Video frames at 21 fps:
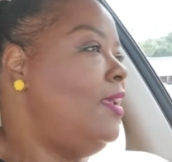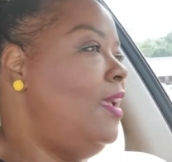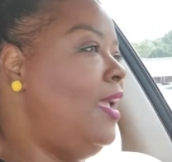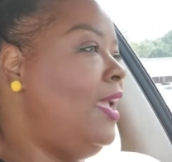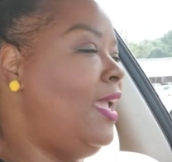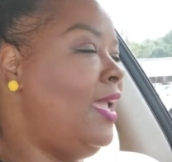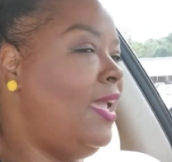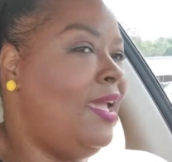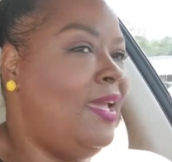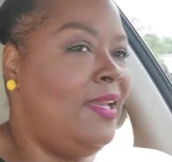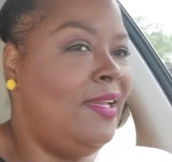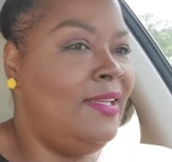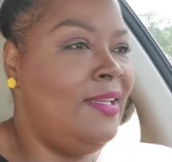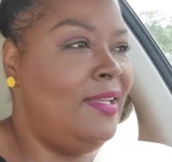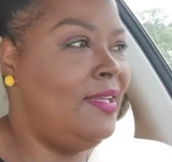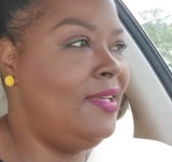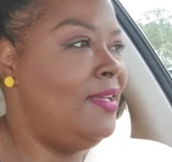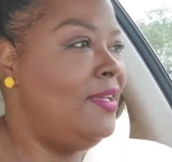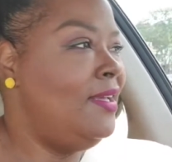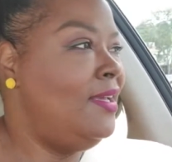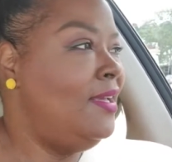And,
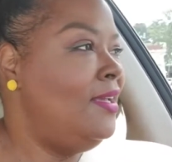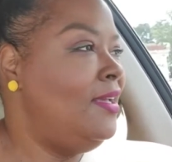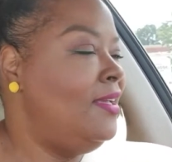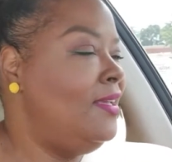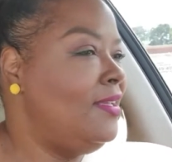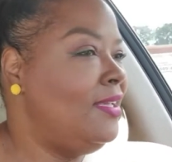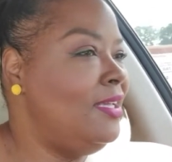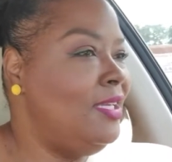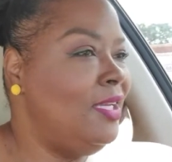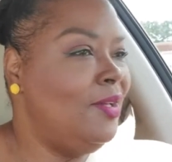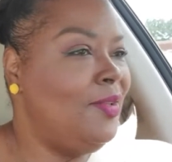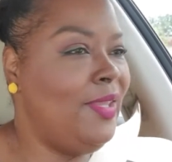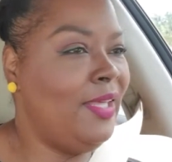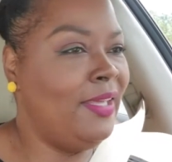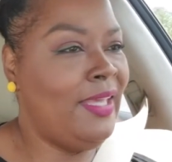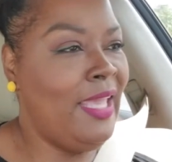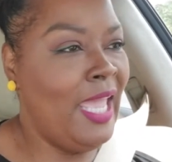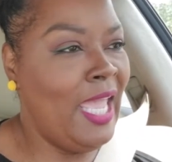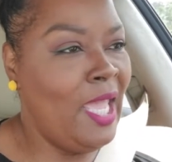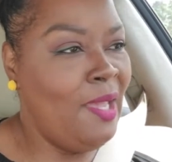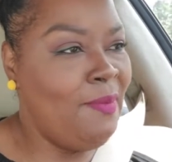you know, they
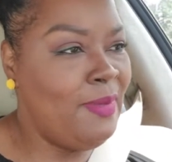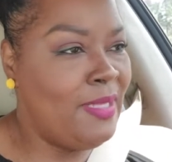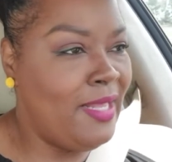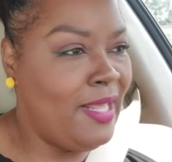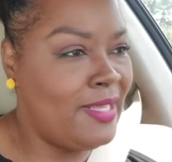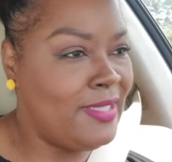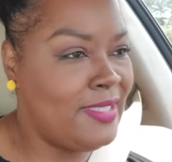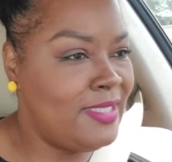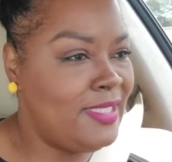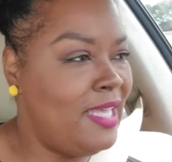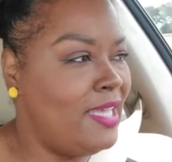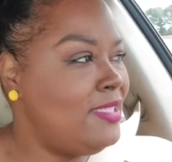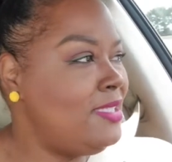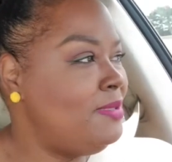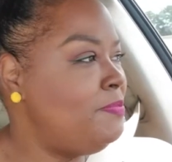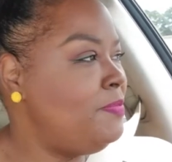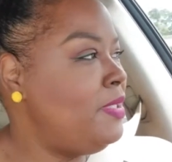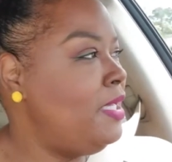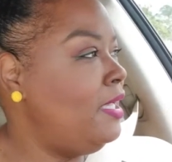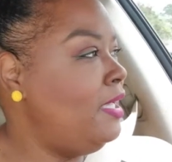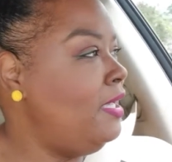came and they
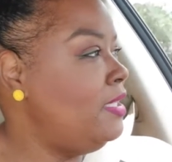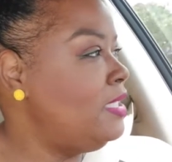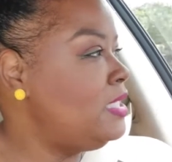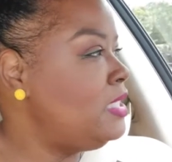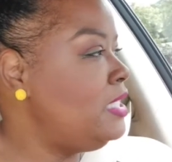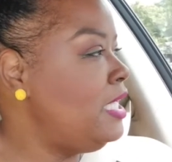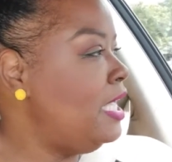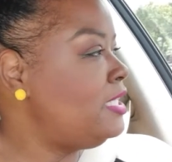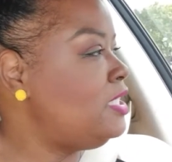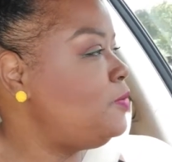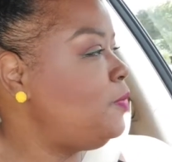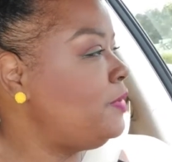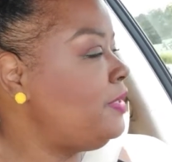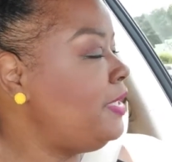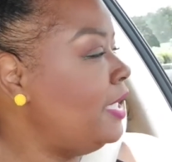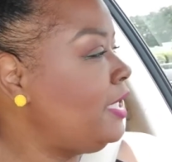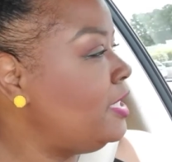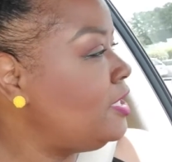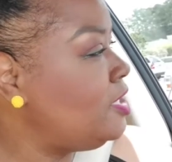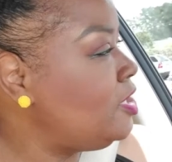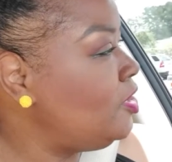assessed what they
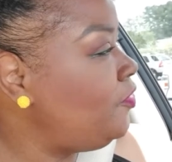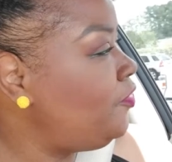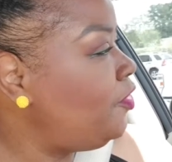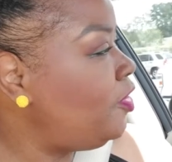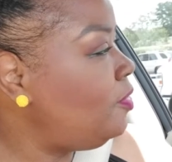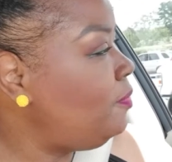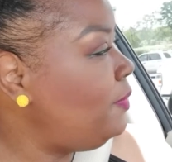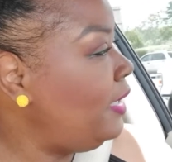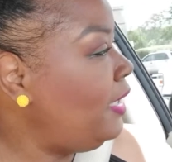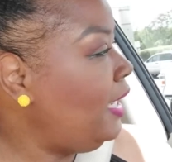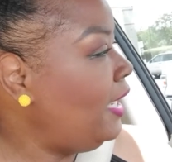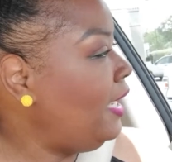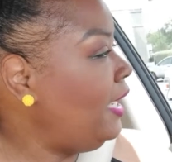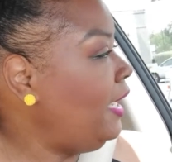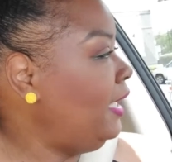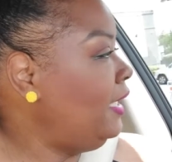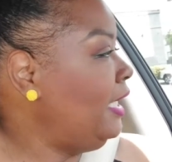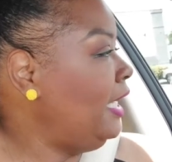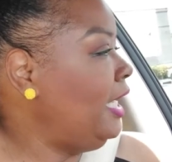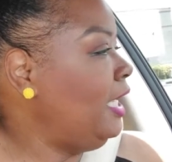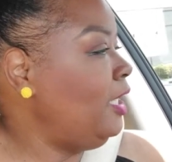could do for me,
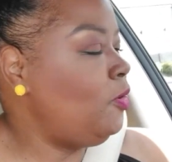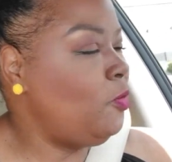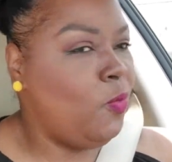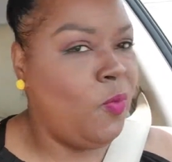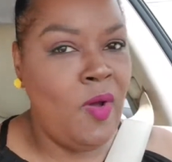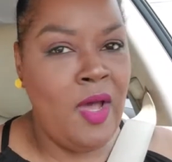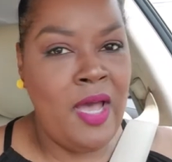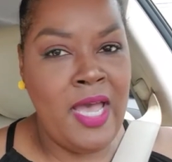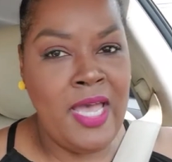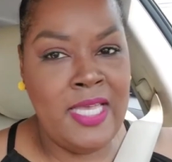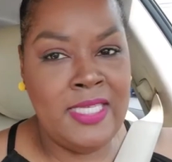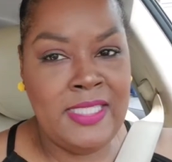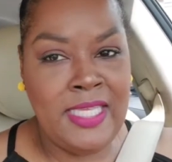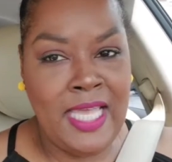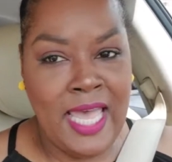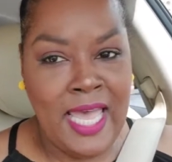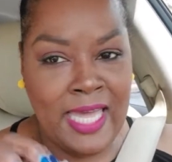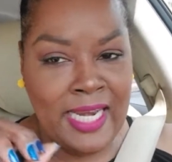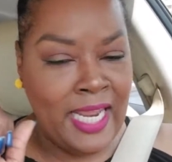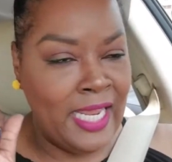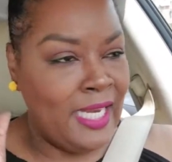and it was
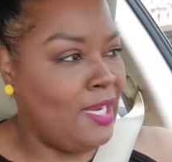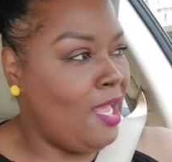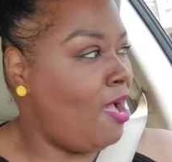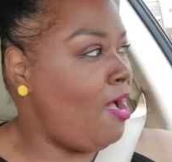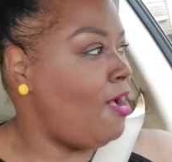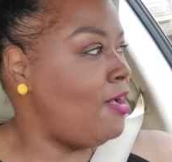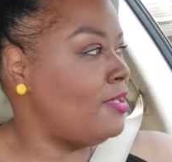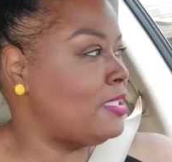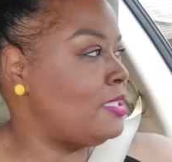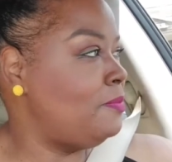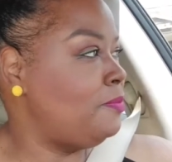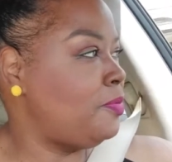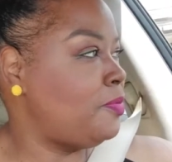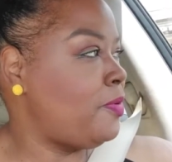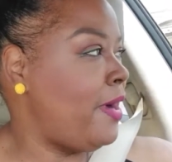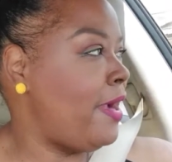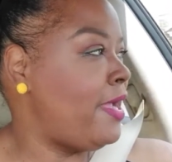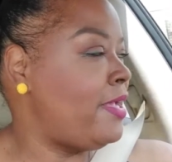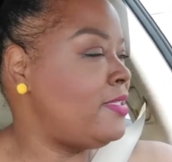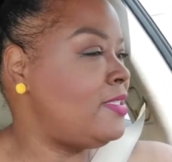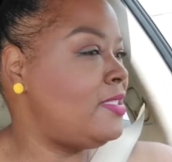at an awesome
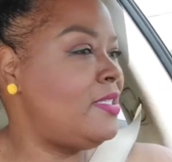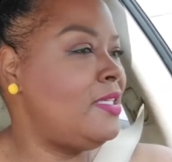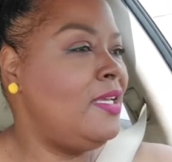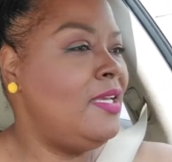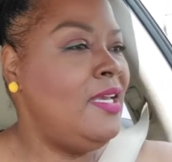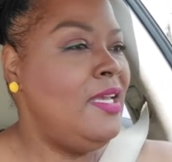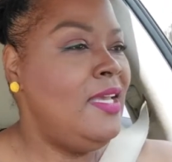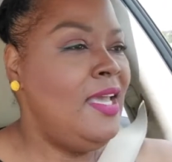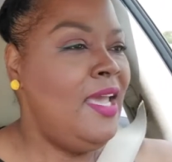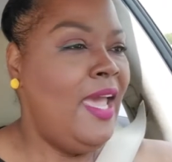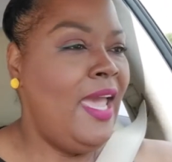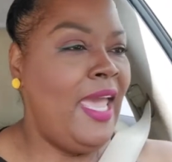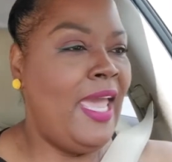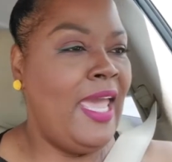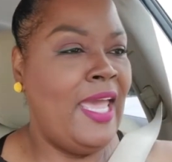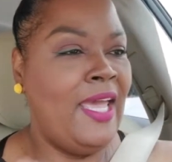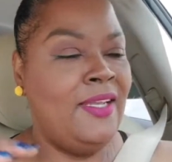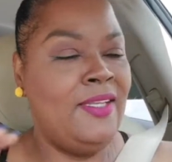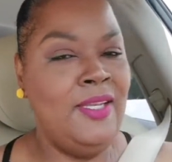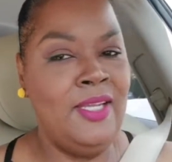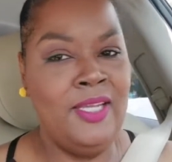price.
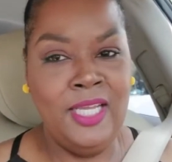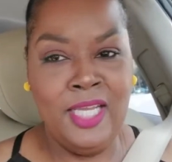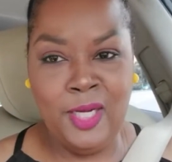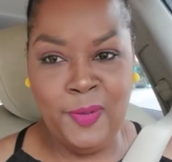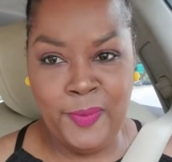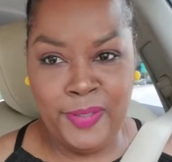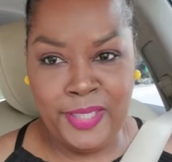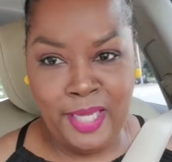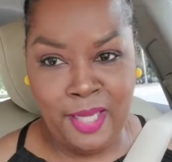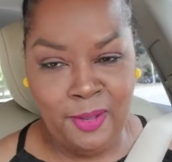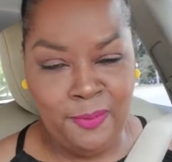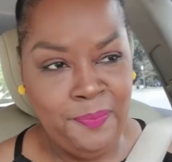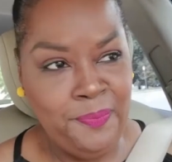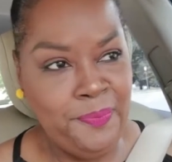And here we go.